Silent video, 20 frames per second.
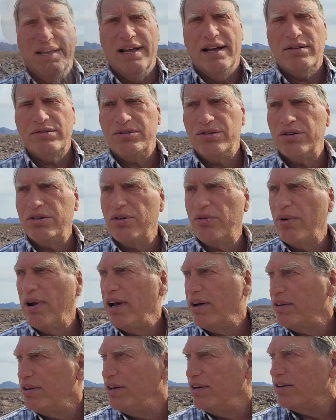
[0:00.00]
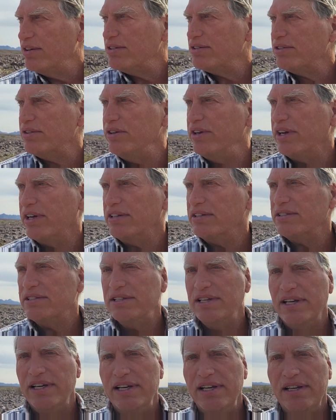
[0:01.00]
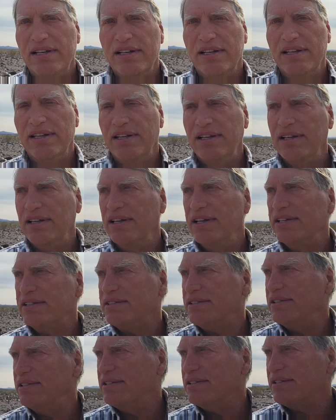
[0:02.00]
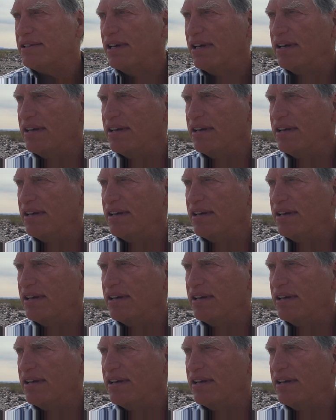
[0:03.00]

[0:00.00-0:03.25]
I'll turn around here so you can see. This is